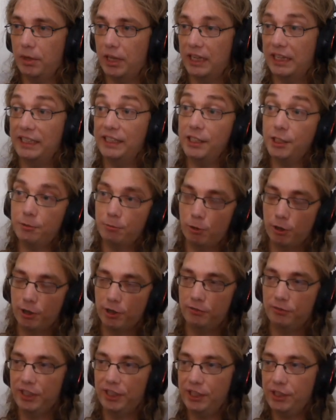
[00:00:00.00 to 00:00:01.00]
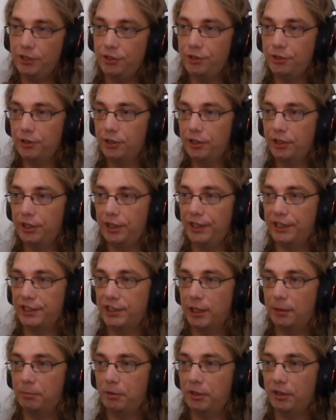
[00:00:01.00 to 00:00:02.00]
at least 1 of each,
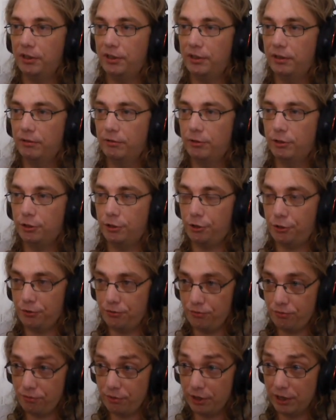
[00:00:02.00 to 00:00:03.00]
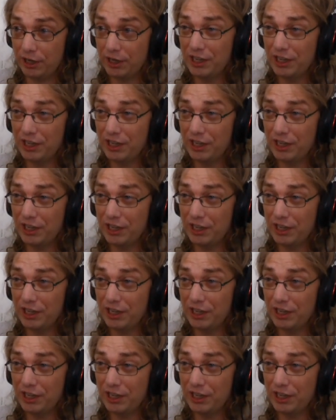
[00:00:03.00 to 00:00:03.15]
except 2.